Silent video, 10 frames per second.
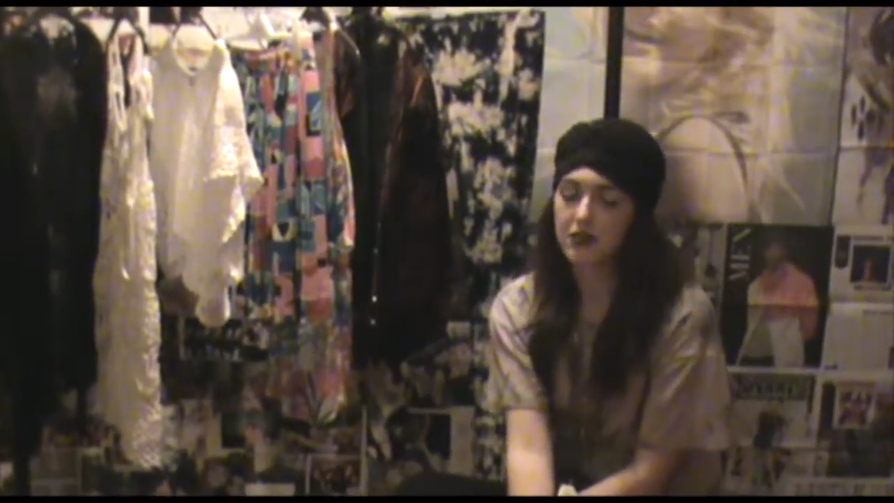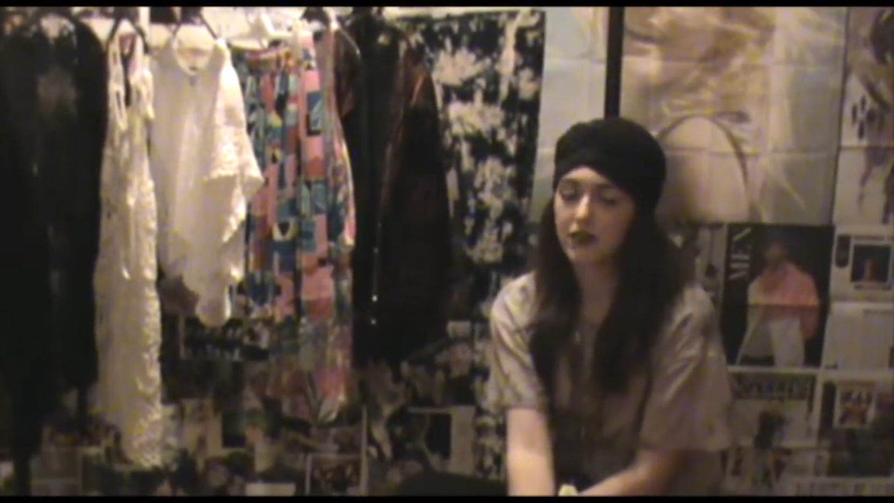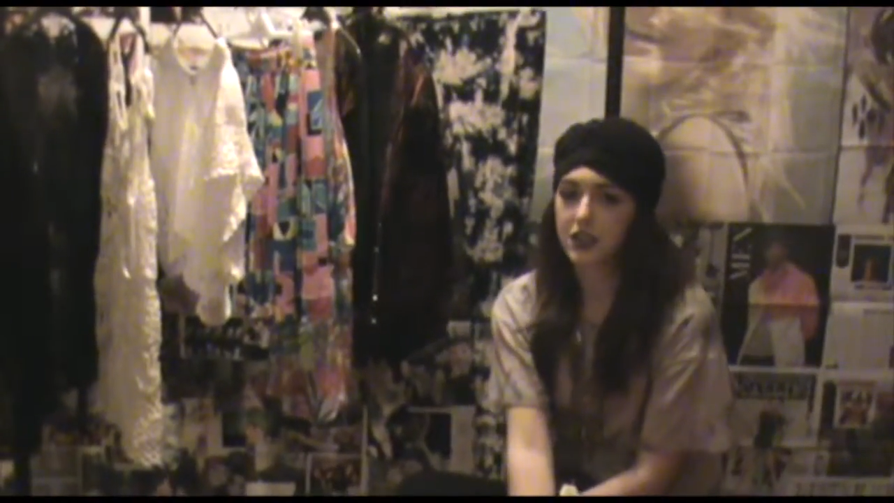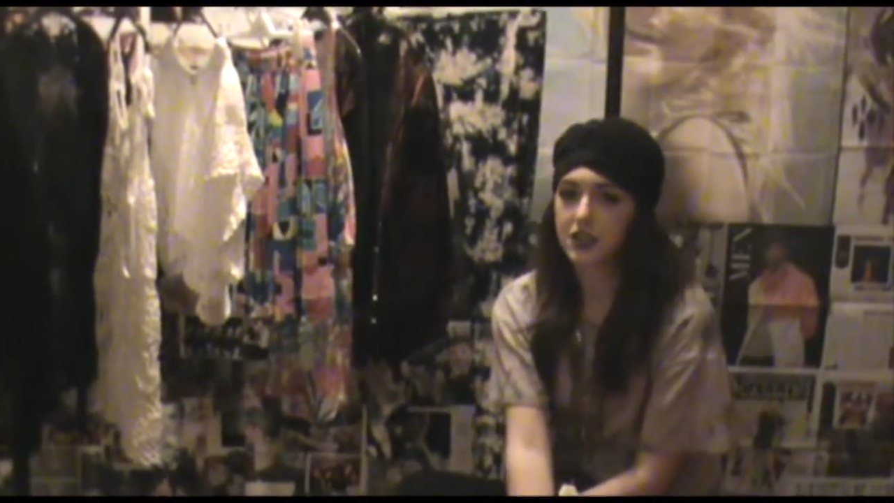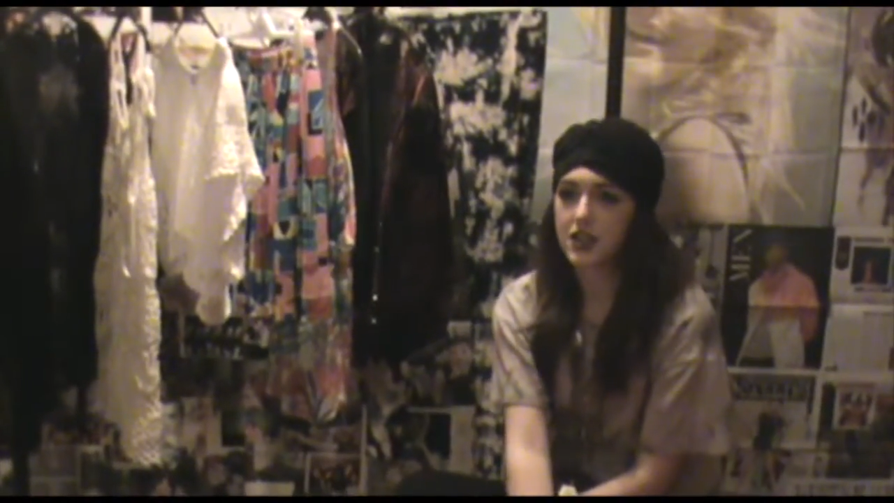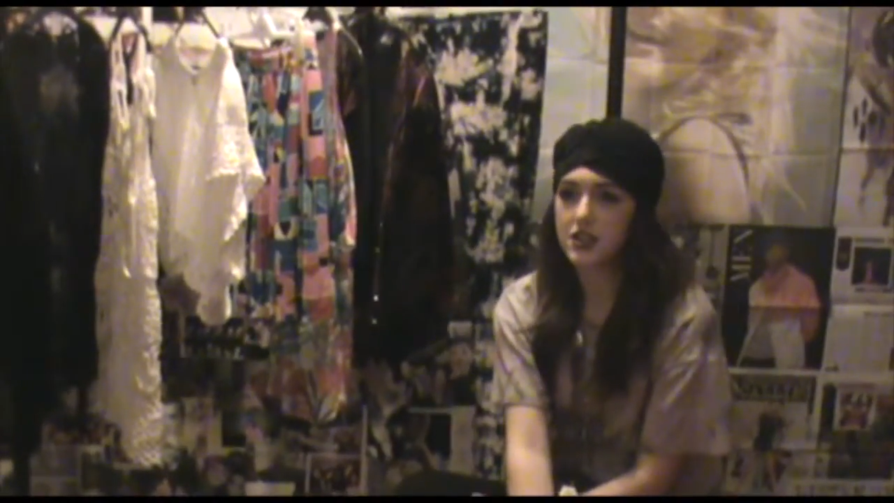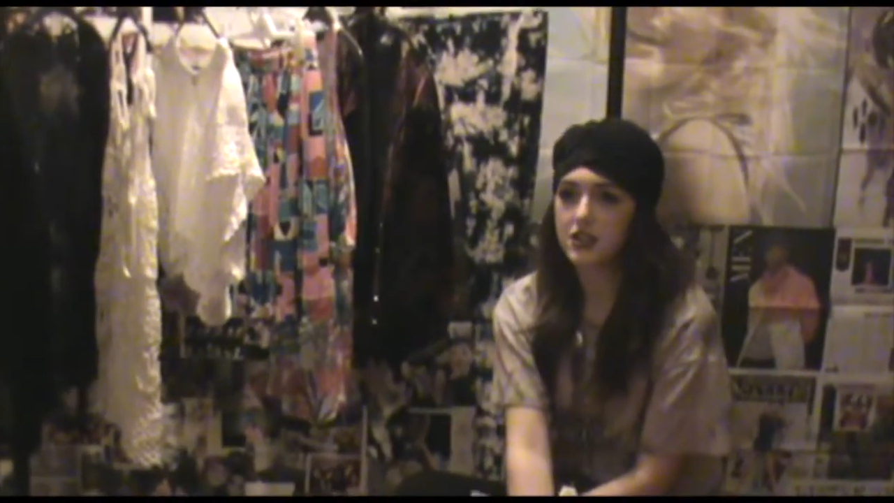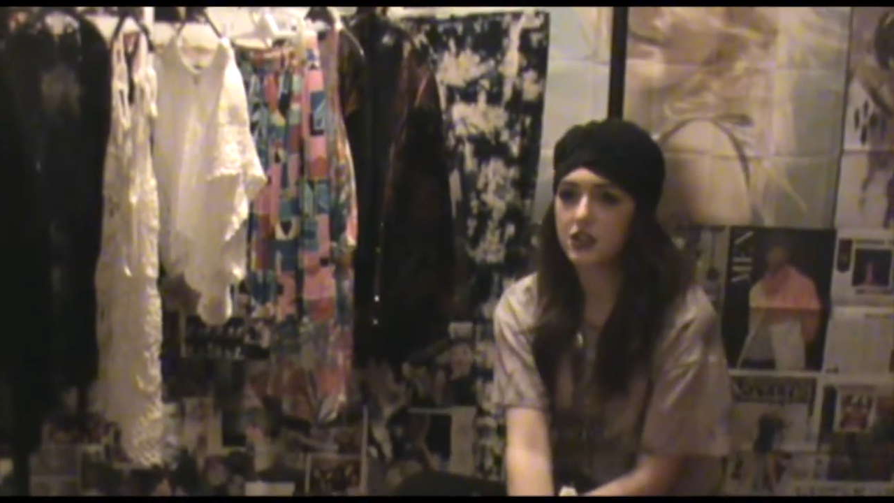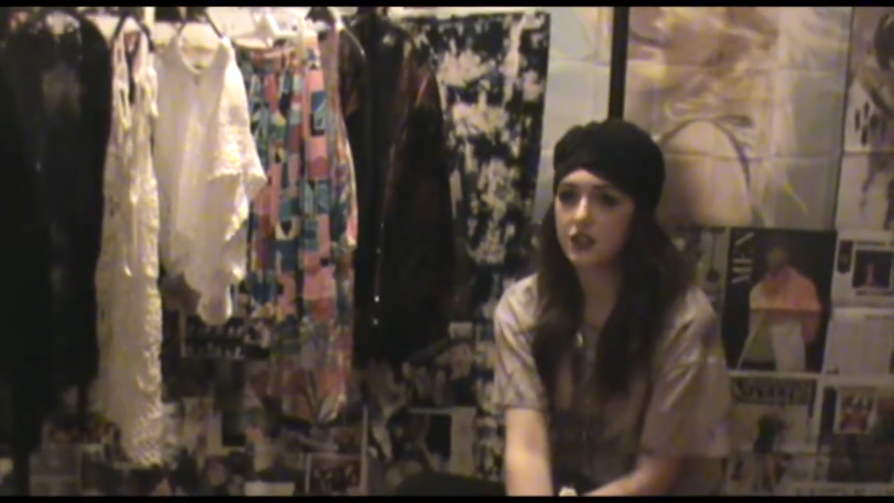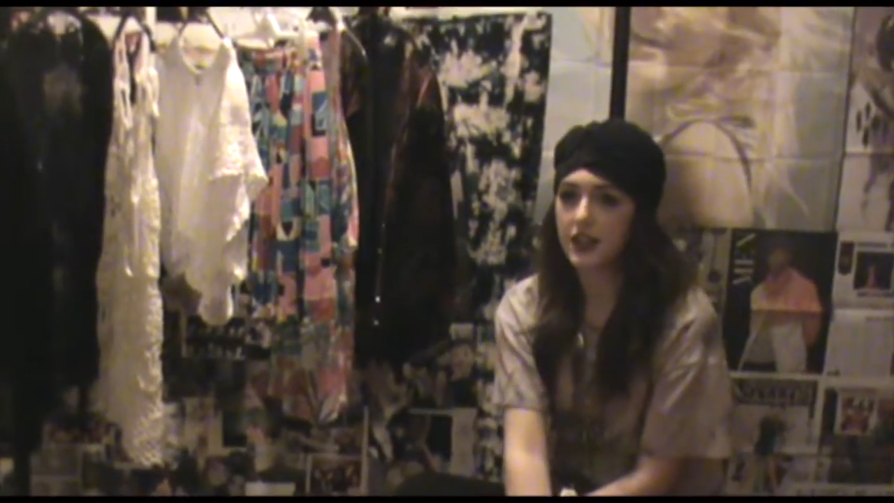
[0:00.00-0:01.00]
fashion
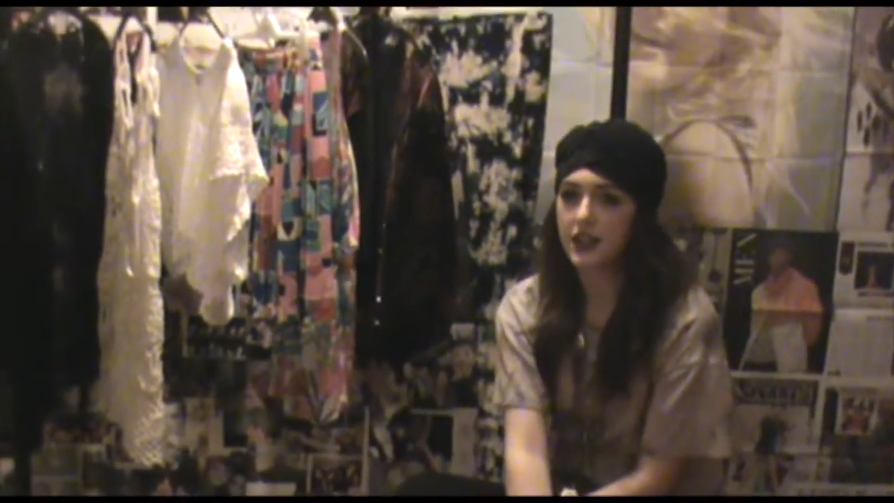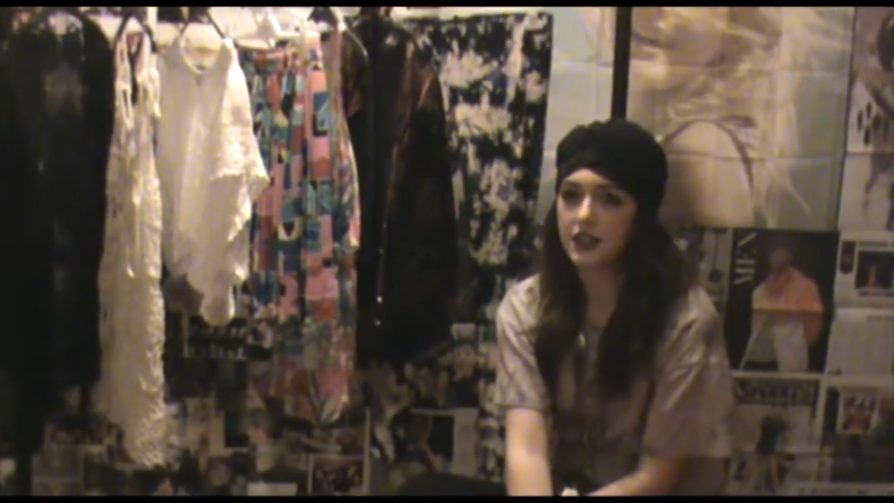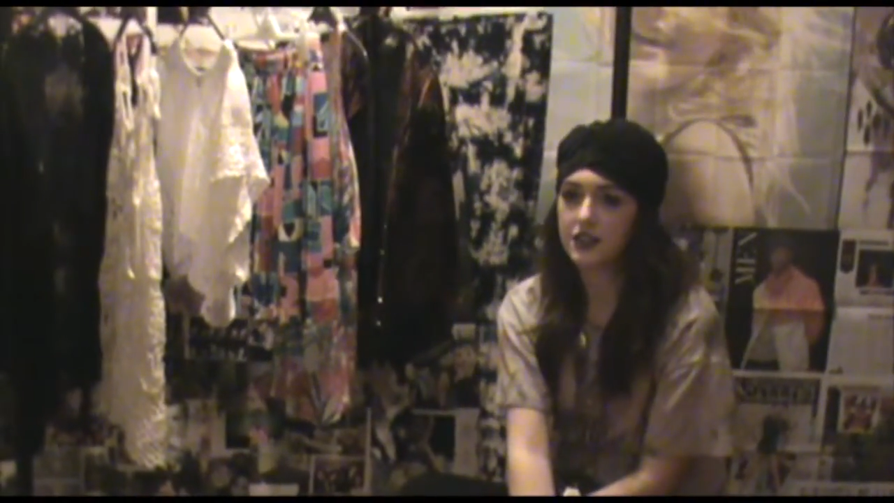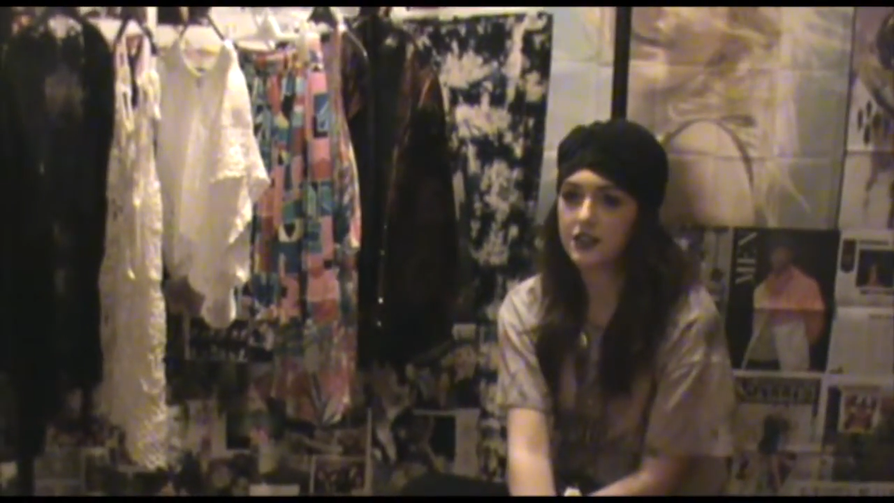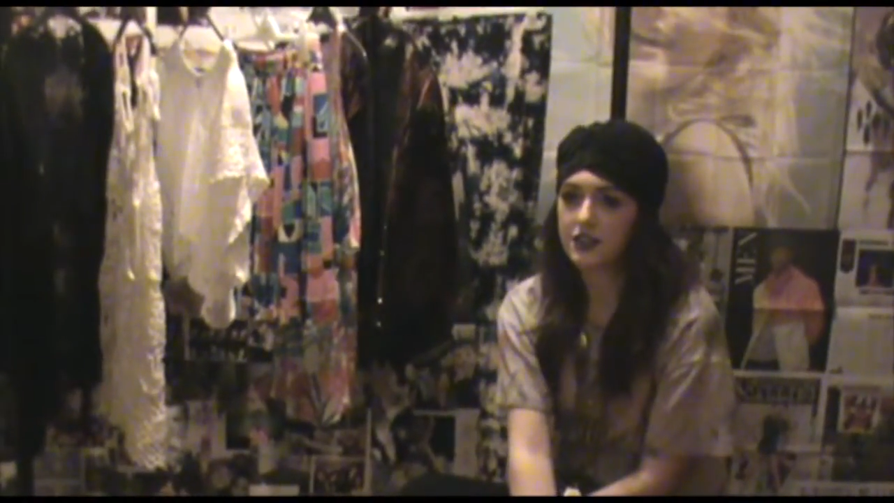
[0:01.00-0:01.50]
industry,